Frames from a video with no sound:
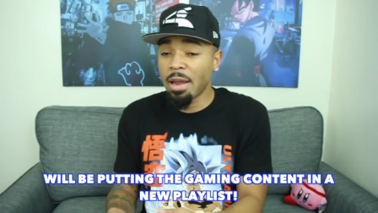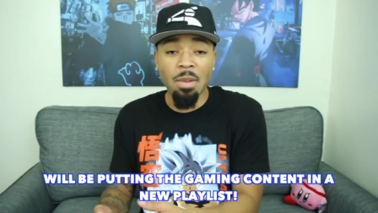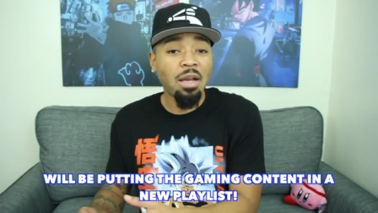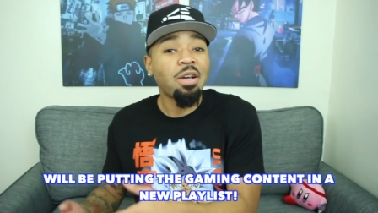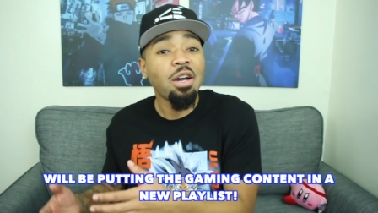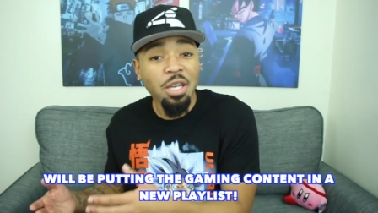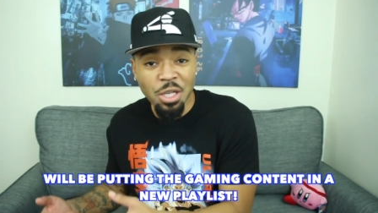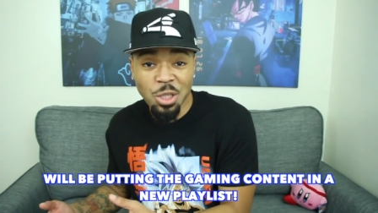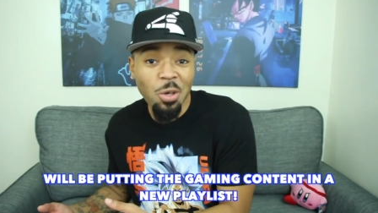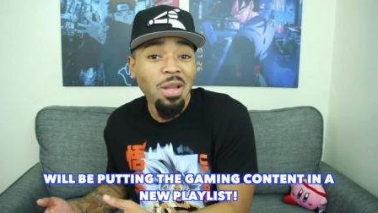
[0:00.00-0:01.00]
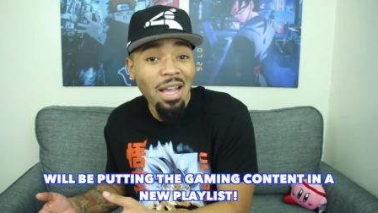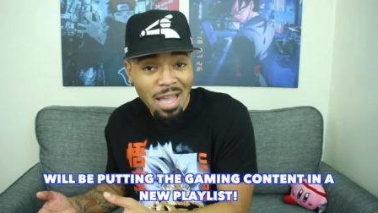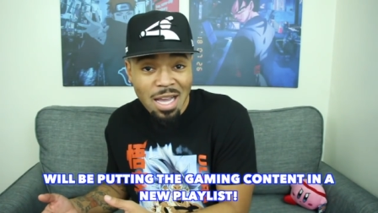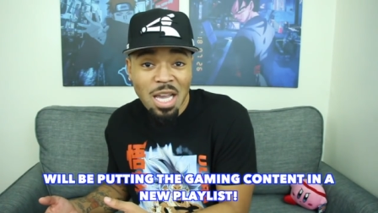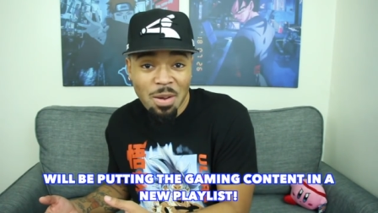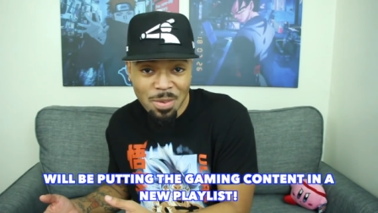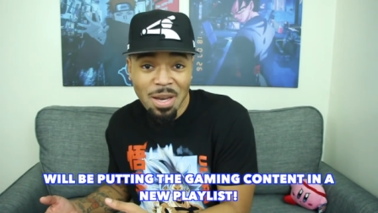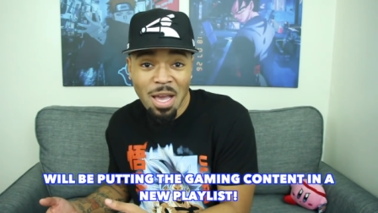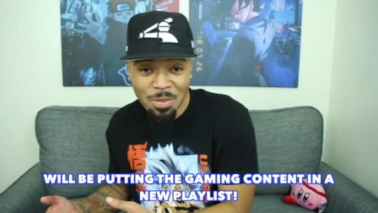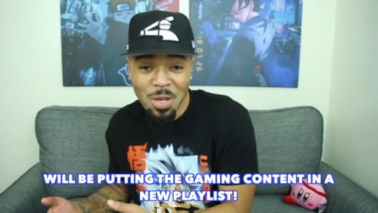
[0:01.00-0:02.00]
and my cooking show that I got
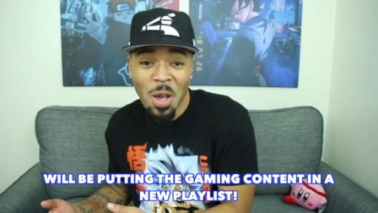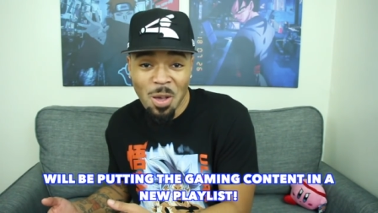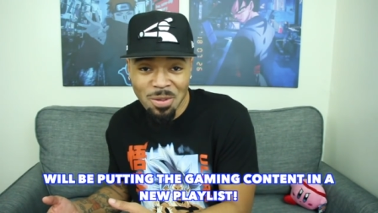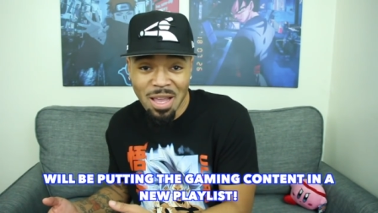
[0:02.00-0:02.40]
coming up. You know what I'm